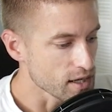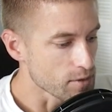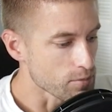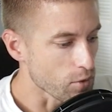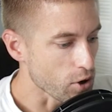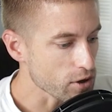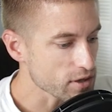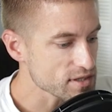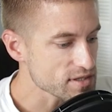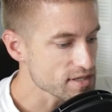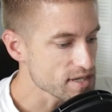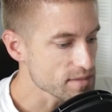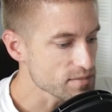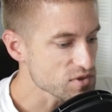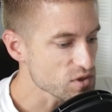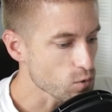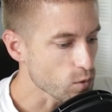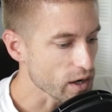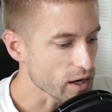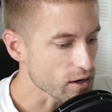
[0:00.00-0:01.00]
Mark
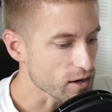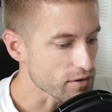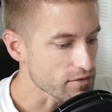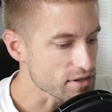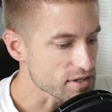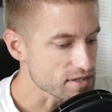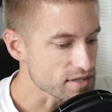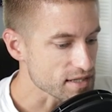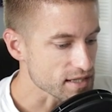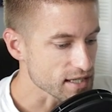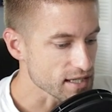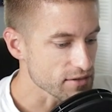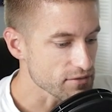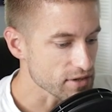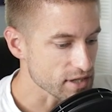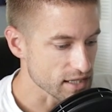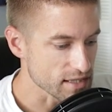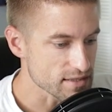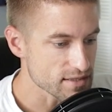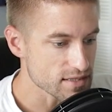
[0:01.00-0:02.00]
seems aware of the
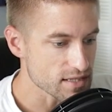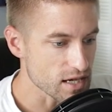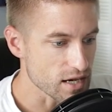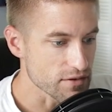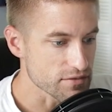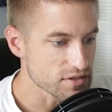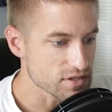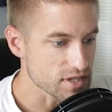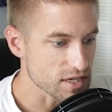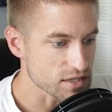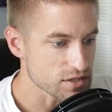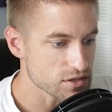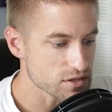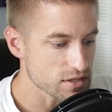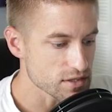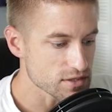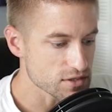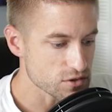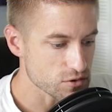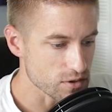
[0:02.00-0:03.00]
significance of such
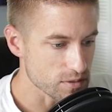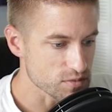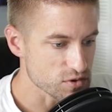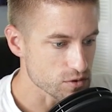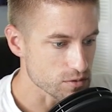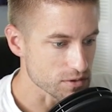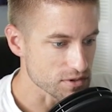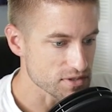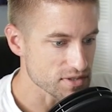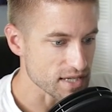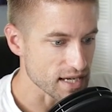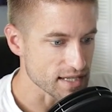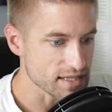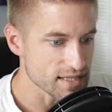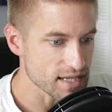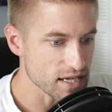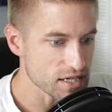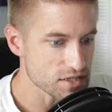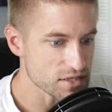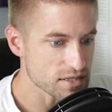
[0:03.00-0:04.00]
scriptural
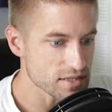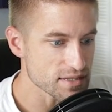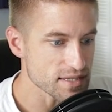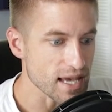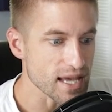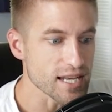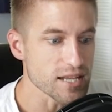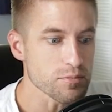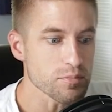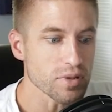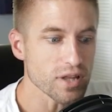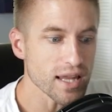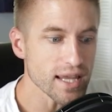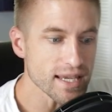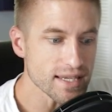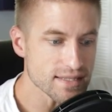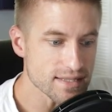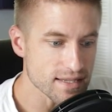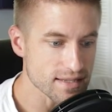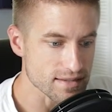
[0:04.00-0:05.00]
citations, and he
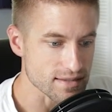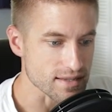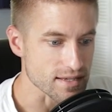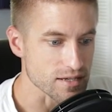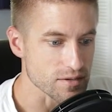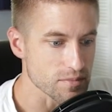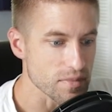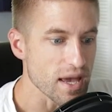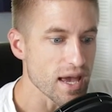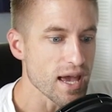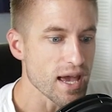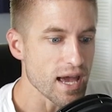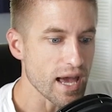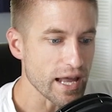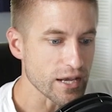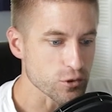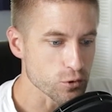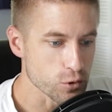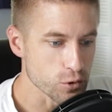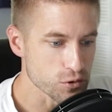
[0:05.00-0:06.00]
places them
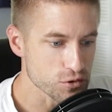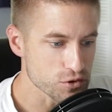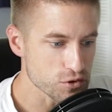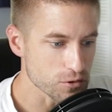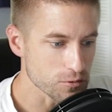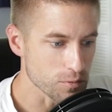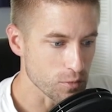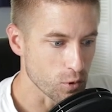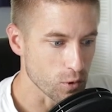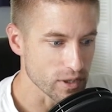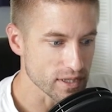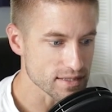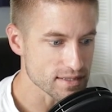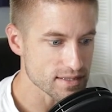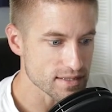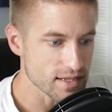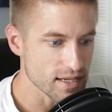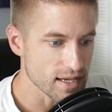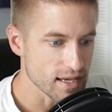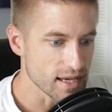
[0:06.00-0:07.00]
at crucial
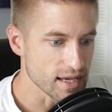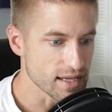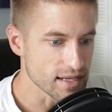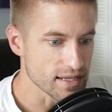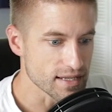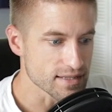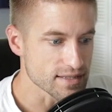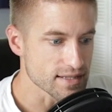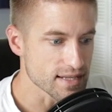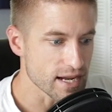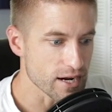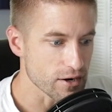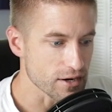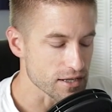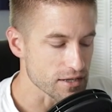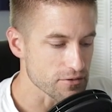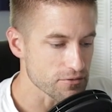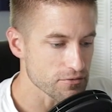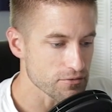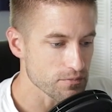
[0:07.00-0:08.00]
points in his
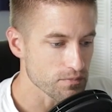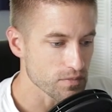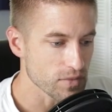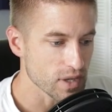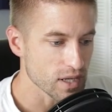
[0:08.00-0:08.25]
narrative.